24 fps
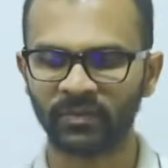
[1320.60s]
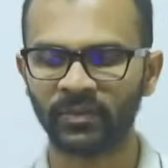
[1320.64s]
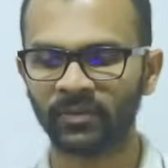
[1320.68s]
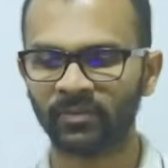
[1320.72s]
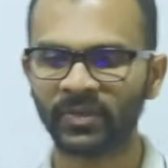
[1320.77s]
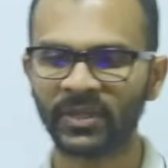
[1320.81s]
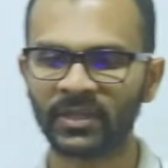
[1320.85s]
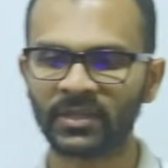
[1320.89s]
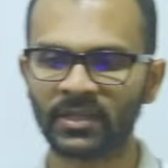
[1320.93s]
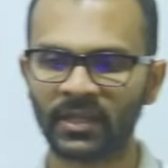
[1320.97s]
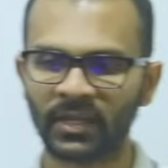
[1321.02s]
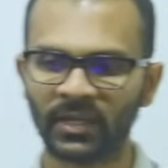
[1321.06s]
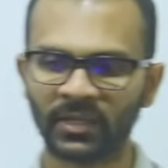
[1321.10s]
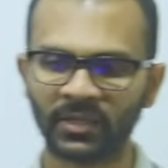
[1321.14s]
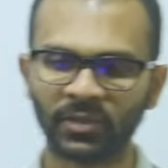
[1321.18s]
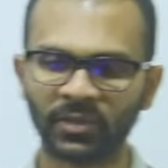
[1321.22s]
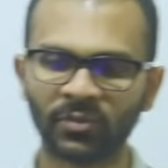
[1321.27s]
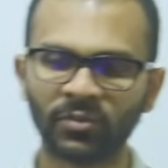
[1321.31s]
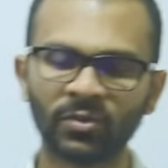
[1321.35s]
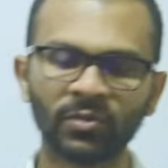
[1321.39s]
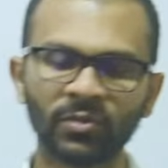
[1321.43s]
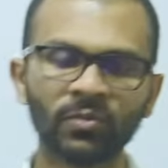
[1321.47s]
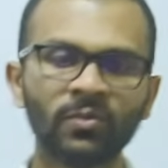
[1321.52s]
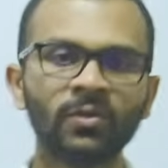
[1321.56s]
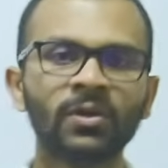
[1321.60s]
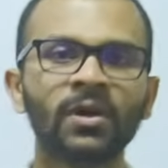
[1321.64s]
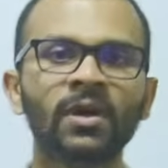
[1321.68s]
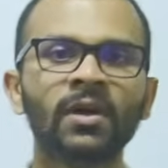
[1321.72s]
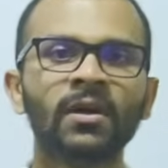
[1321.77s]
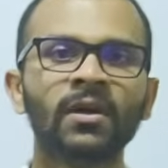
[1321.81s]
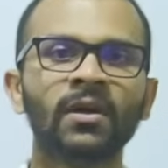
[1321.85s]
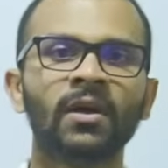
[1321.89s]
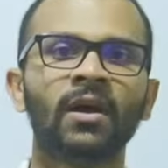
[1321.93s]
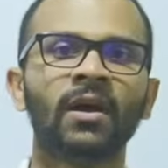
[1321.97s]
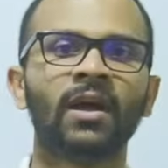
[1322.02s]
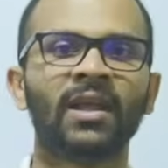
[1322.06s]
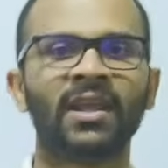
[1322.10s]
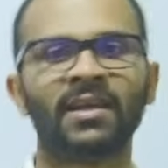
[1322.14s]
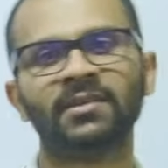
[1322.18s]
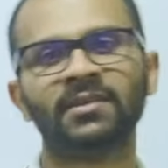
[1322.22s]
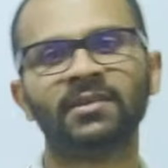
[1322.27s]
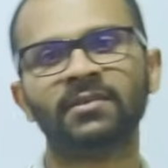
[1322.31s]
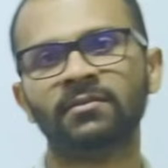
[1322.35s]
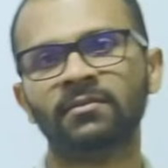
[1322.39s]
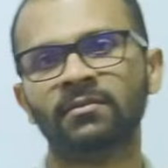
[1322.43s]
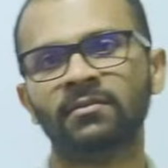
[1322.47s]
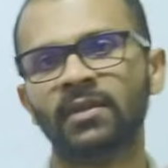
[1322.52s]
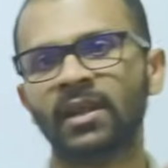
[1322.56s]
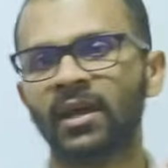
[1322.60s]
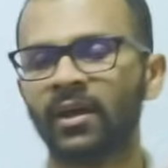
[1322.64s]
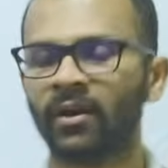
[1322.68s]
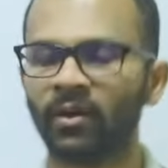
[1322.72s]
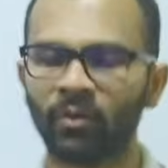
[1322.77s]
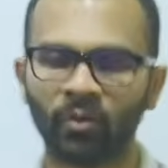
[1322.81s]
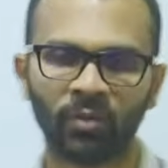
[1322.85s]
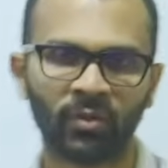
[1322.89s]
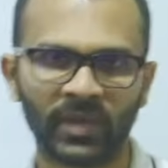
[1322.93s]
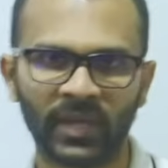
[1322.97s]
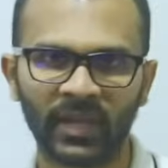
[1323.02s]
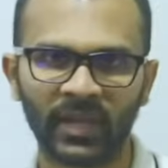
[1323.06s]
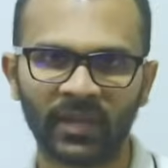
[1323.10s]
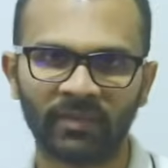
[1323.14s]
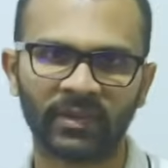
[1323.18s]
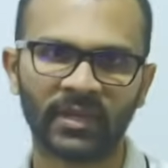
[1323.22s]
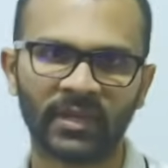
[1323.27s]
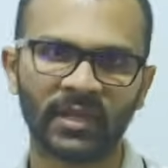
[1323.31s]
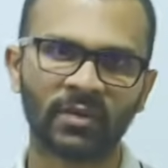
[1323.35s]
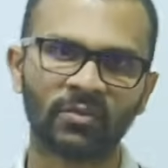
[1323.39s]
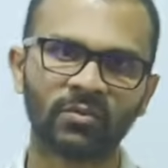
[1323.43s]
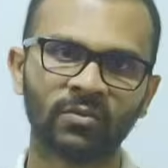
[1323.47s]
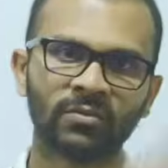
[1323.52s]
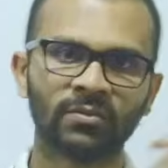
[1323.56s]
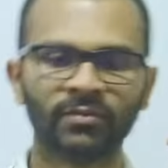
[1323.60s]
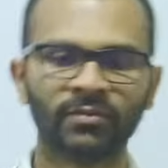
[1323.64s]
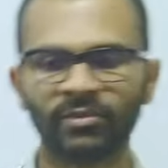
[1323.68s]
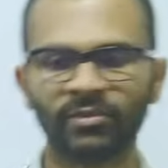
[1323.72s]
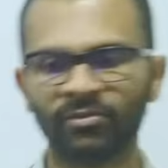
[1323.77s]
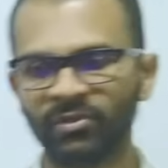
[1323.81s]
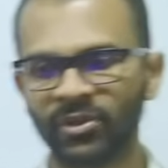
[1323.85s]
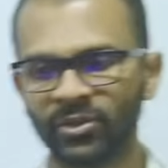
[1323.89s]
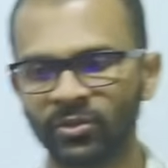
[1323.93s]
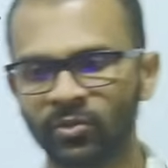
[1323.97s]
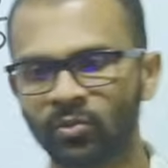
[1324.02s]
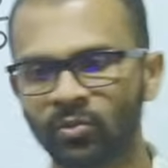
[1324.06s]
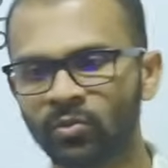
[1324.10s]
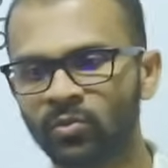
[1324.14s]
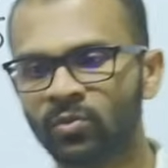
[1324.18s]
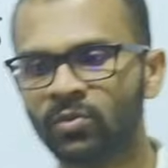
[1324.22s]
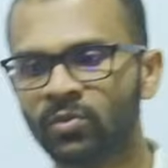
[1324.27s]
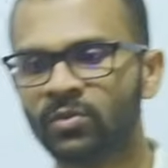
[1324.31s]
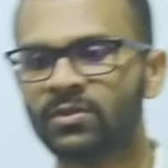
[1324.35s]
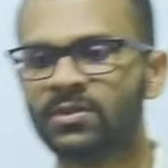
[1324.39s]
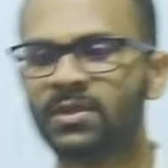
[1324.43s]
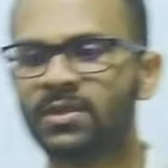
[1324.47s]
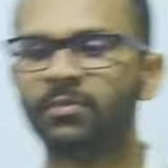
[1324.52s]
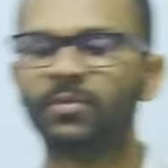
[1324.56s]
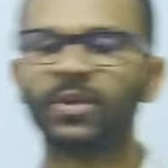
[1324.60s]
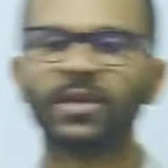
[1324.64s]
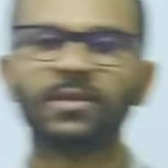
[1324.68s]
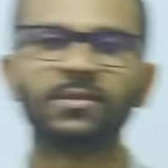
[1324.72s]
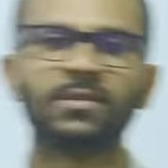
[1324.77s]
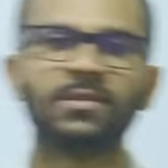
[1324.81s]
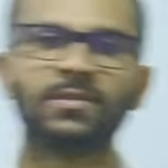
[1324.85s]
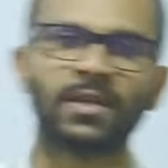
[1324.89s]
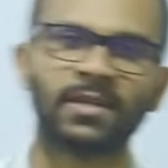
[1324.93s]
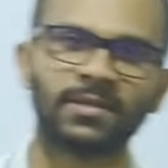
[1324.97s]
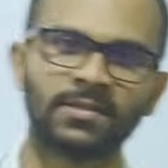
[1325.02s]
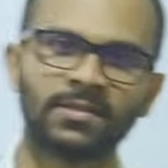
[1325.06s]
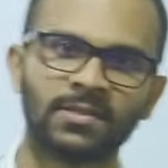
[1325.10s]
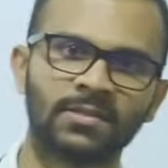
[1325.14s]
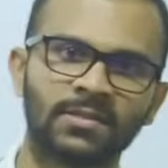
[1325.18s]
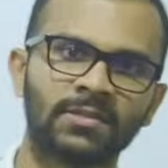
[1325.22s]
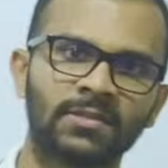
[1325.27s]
telling you to, okay, now we will do some exercises.